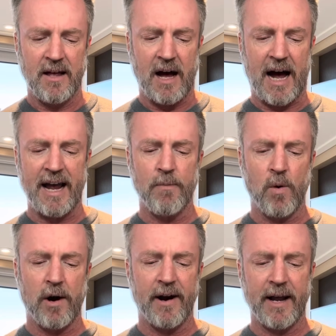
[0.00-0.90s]
I am
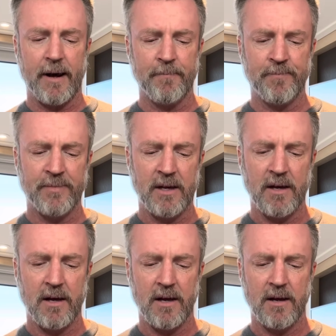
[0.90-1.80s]
where I am.
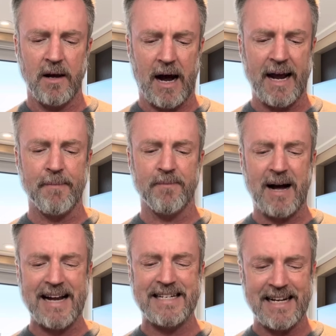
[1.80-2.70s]
I am
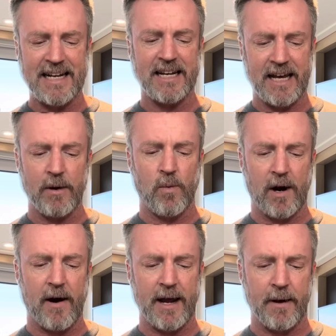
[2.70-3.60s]
I didn't get
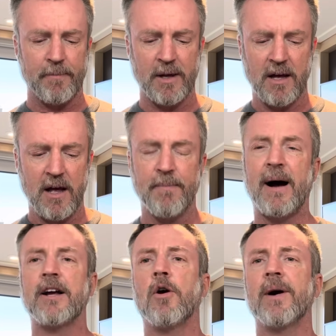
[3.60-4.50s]
where I am
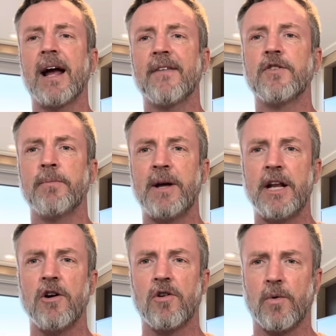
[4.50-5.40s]
by going after
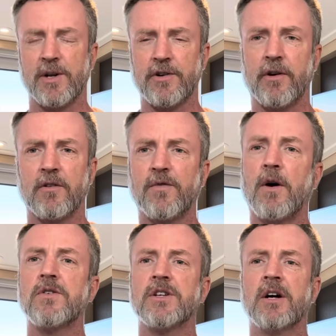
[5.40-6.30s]
mediocre returns.
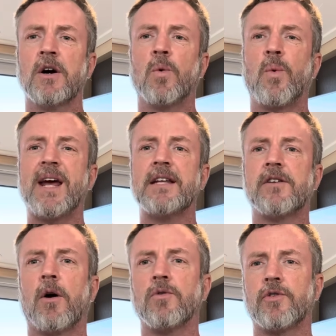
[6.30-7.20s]
Folks, we
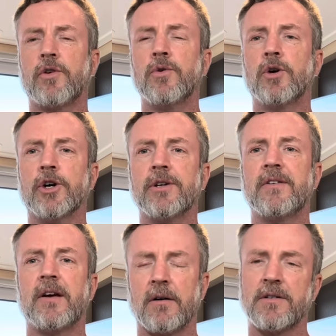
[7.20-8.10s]
don't do good
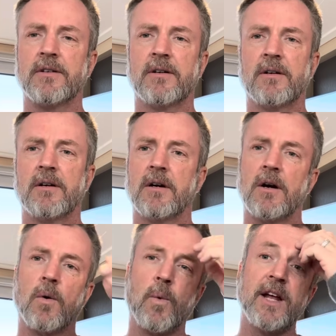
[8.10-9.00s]
deals.
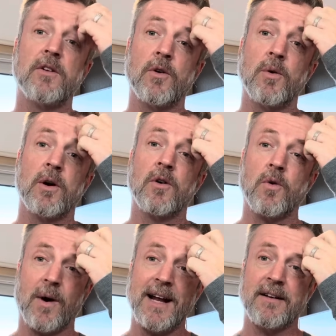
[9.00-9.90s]
We do
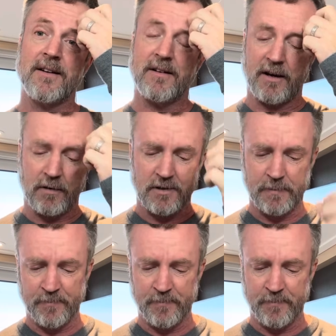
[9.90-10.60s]
great deals.